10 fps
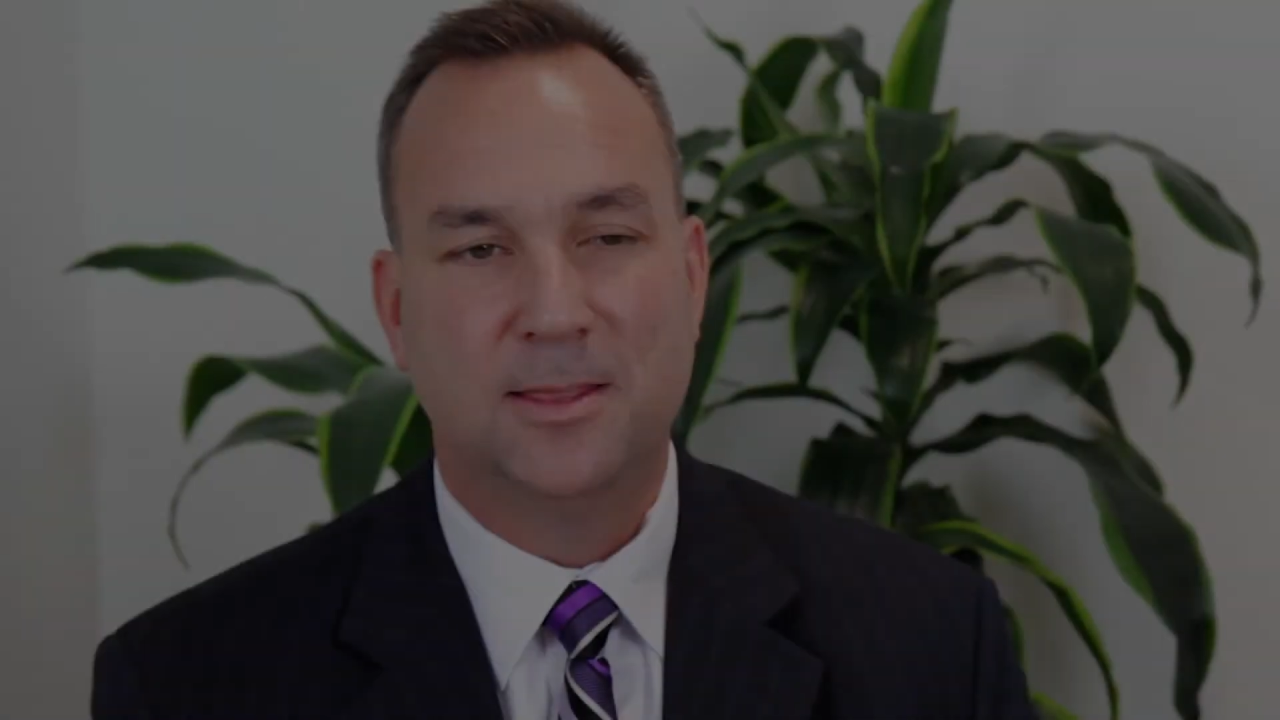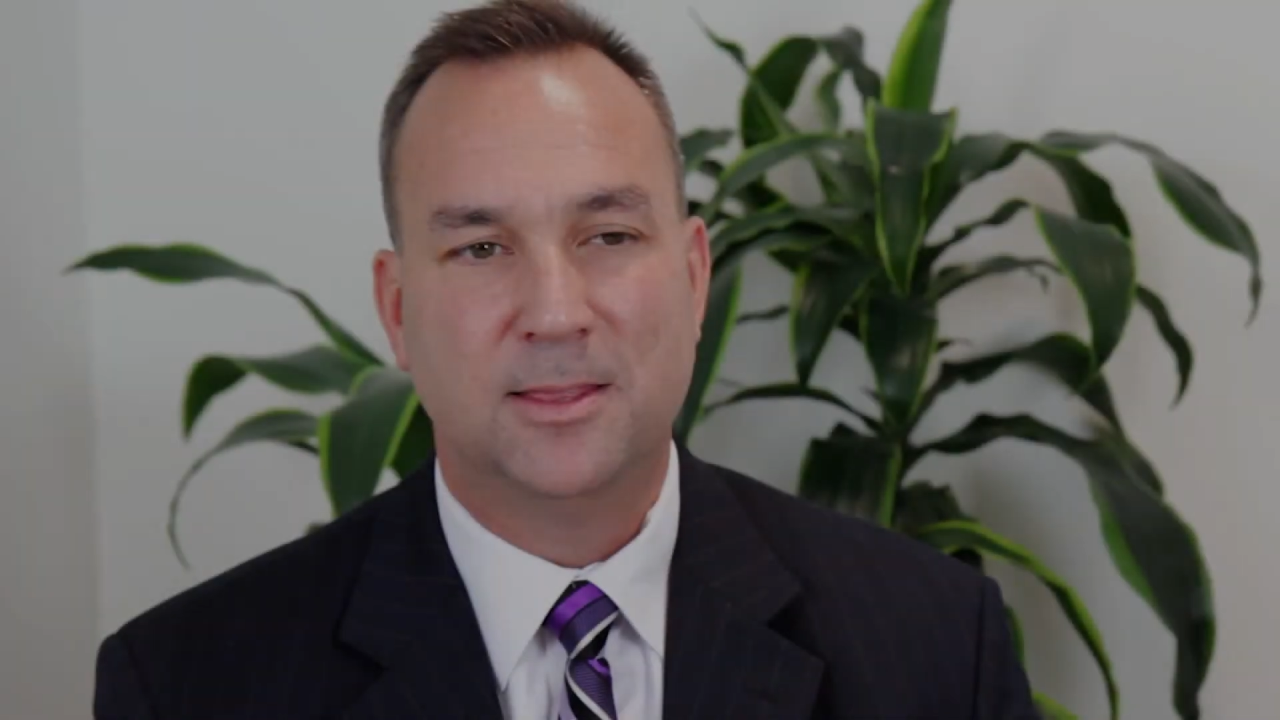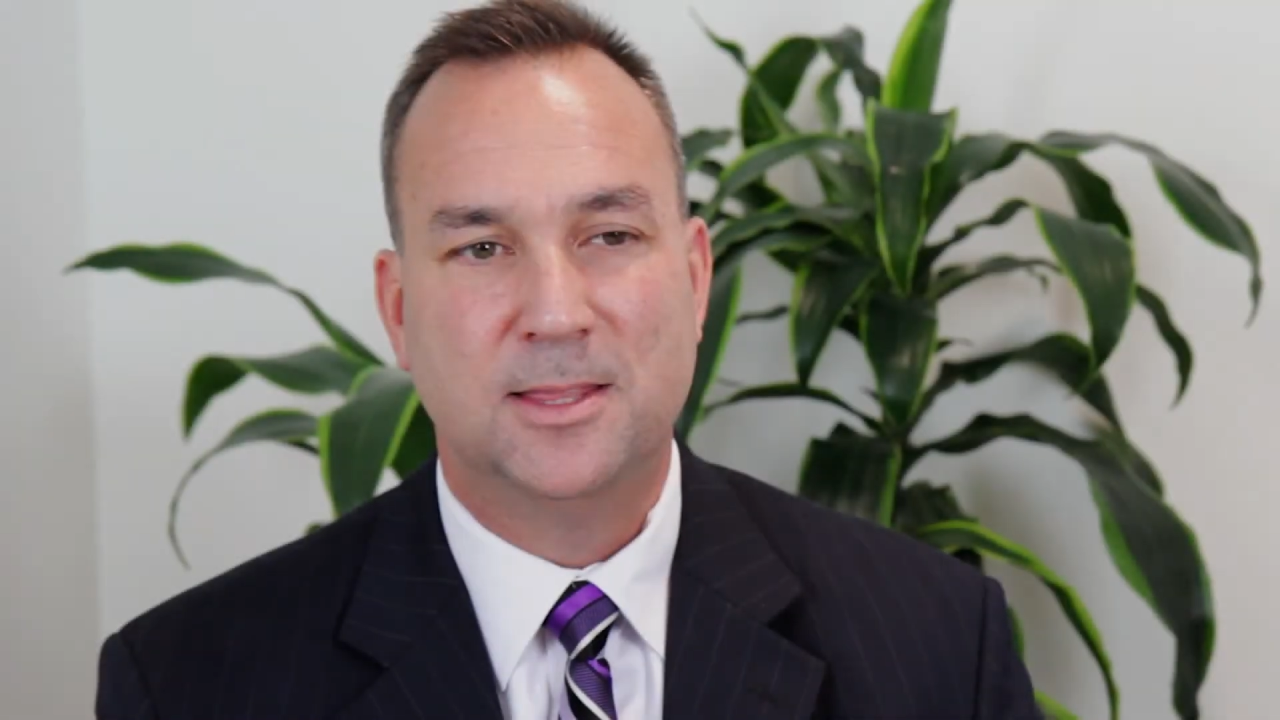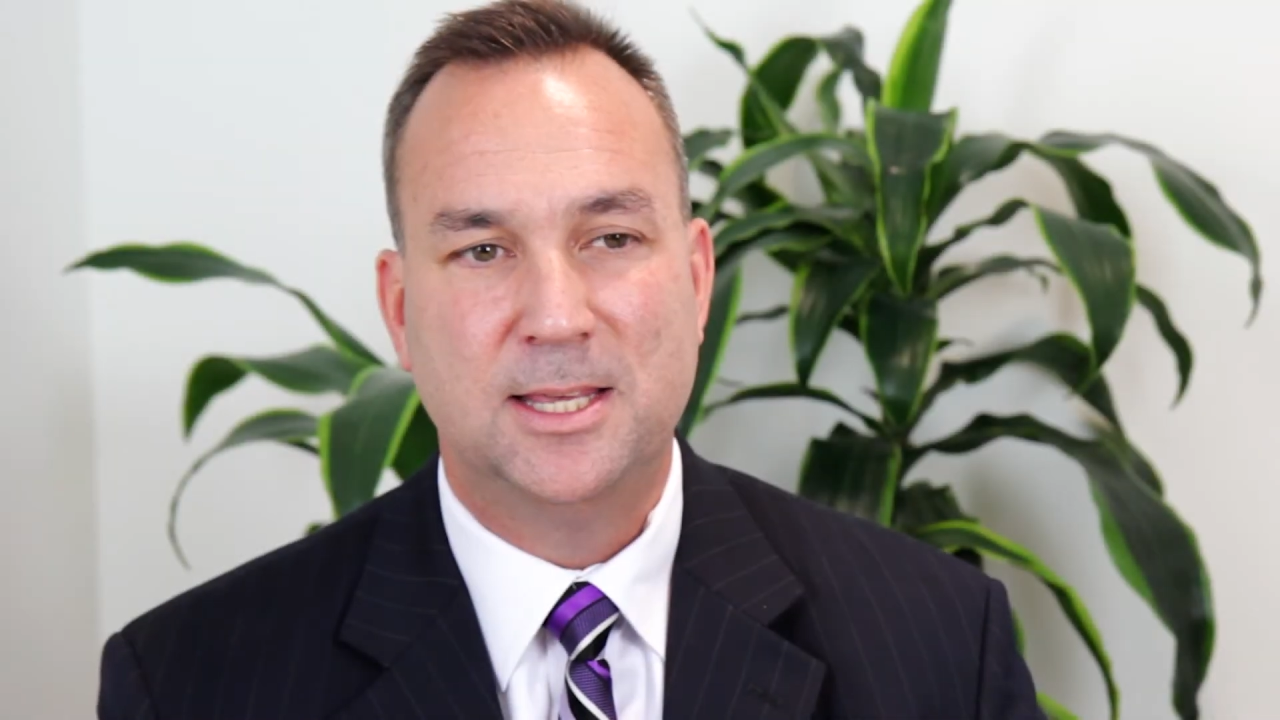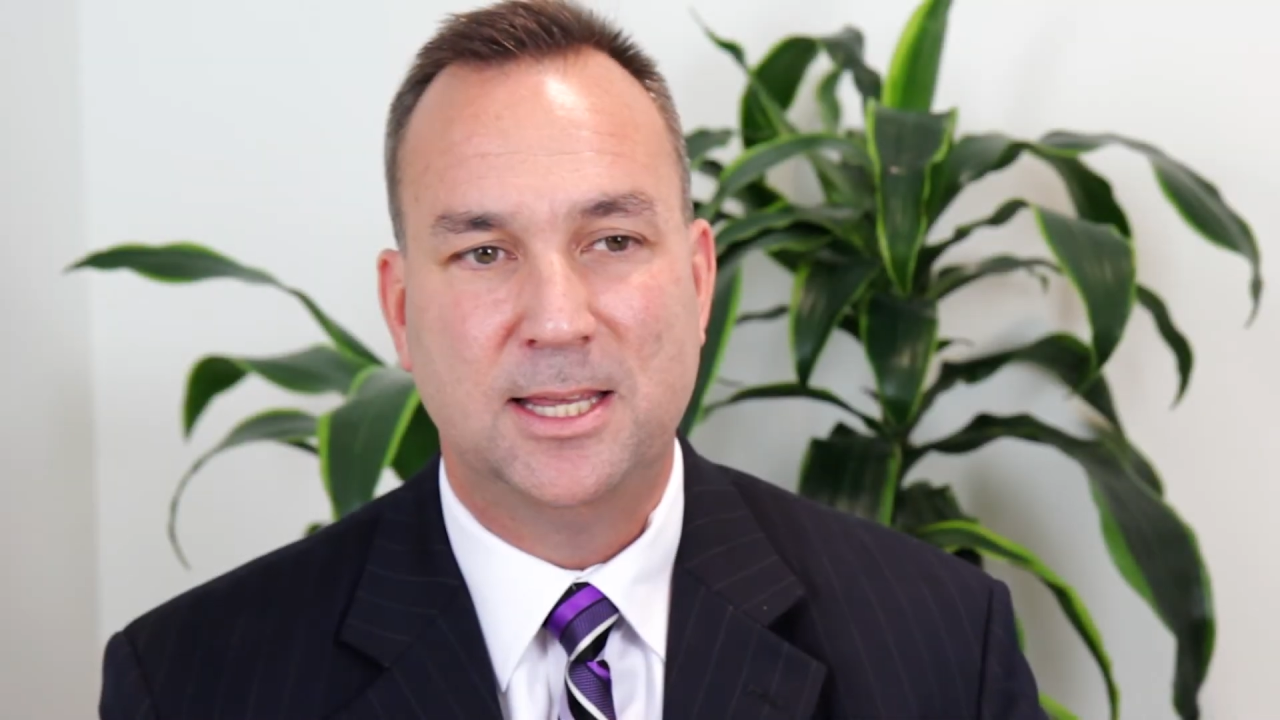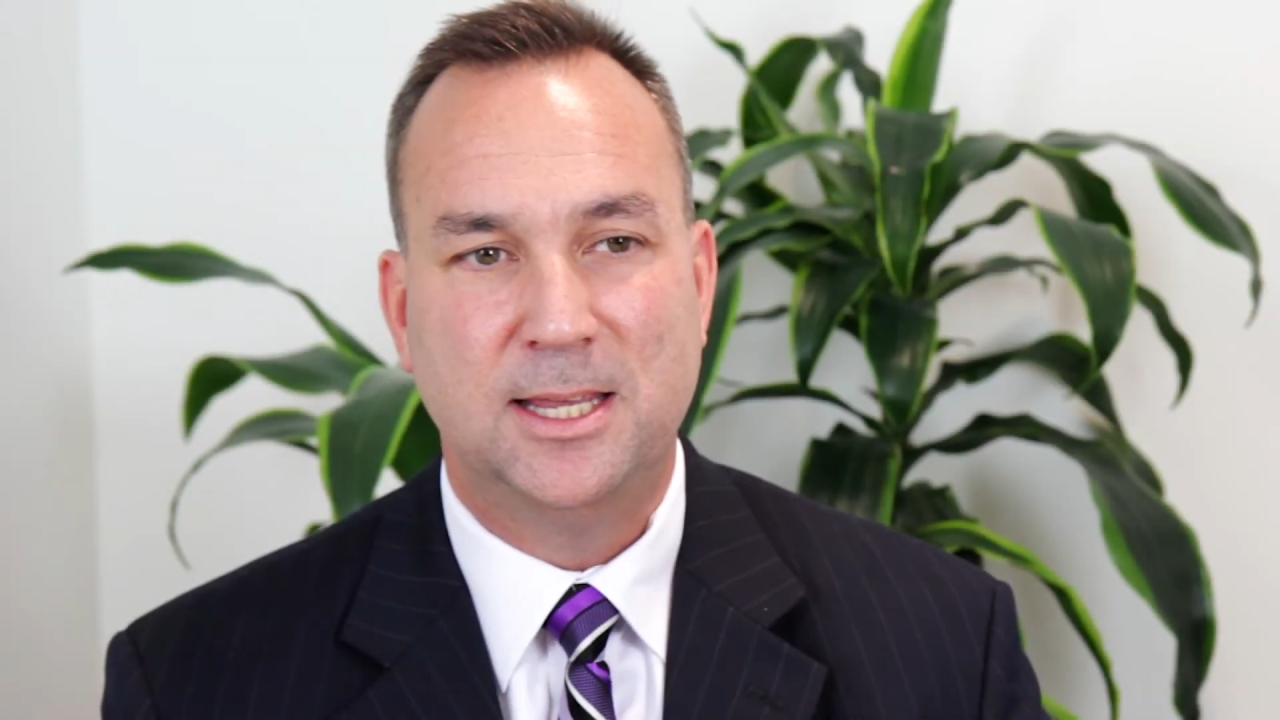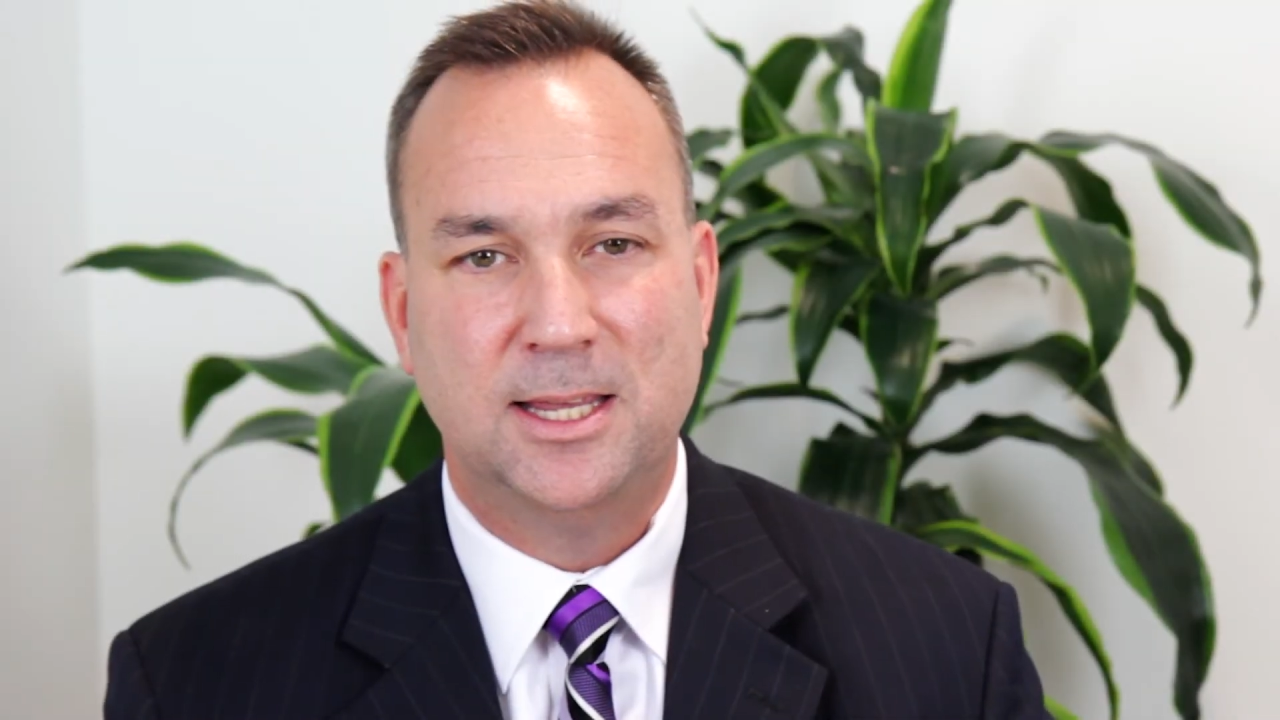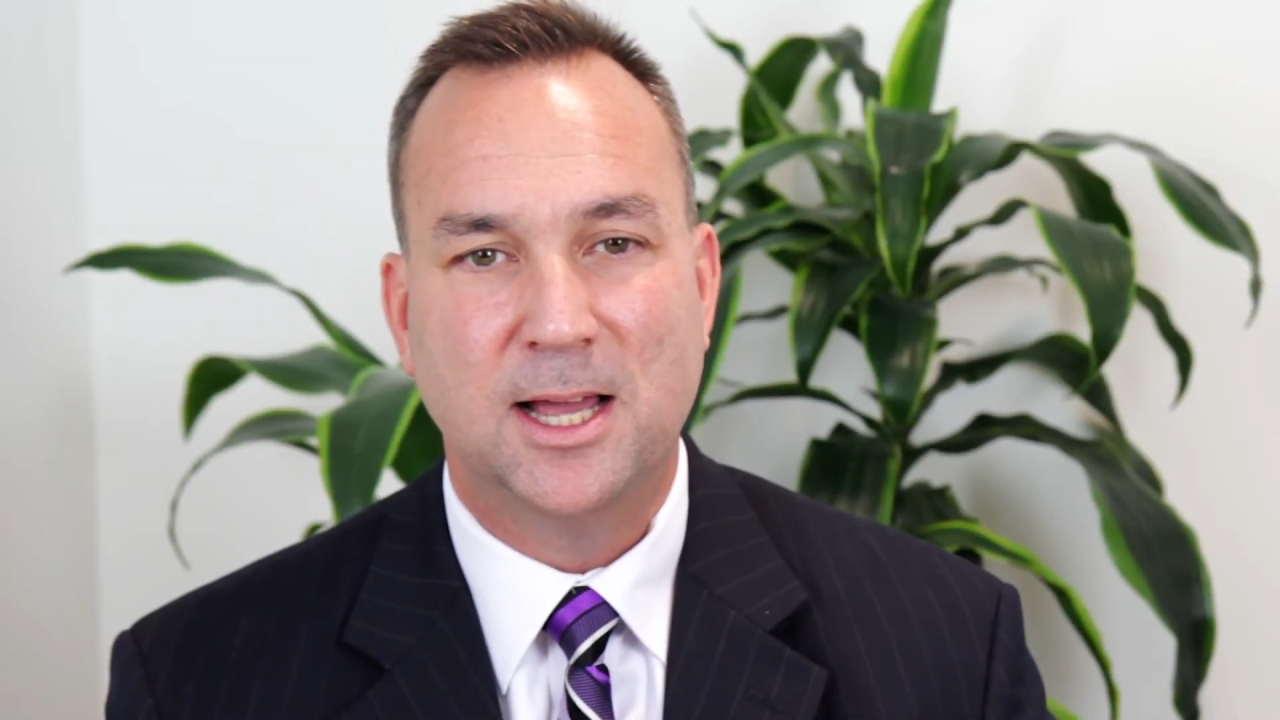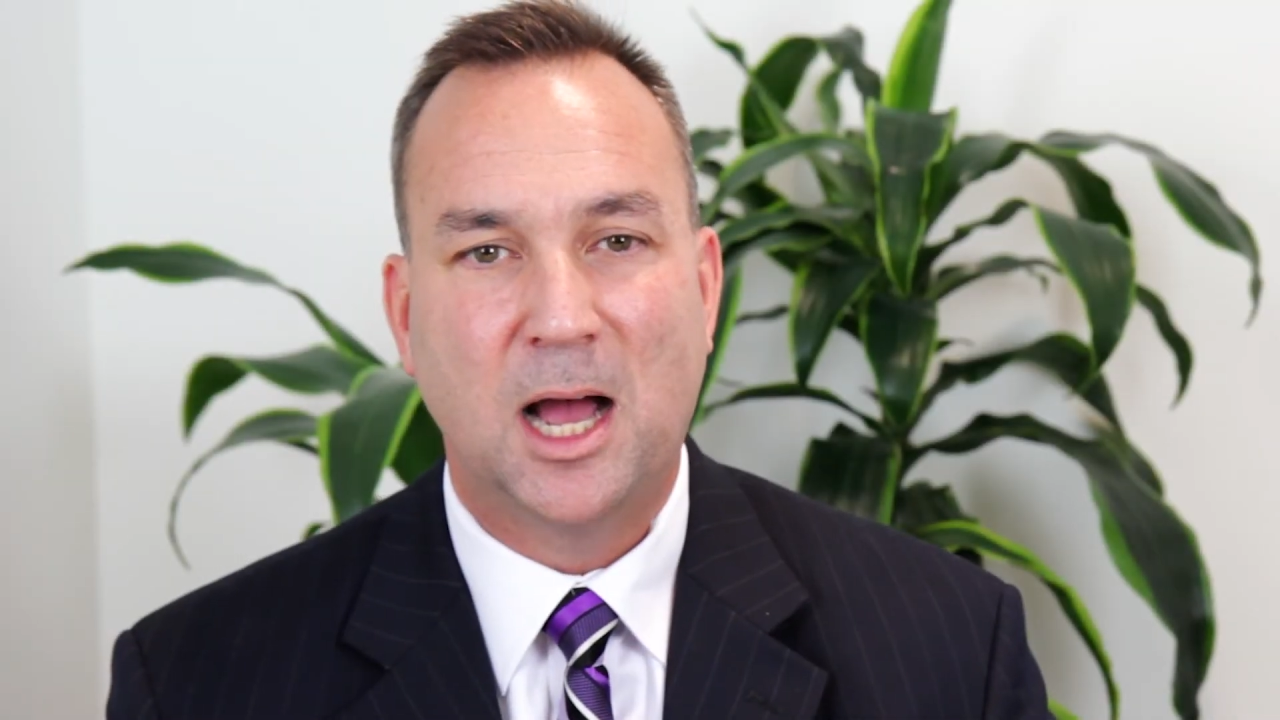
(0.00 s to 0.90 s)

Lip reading: The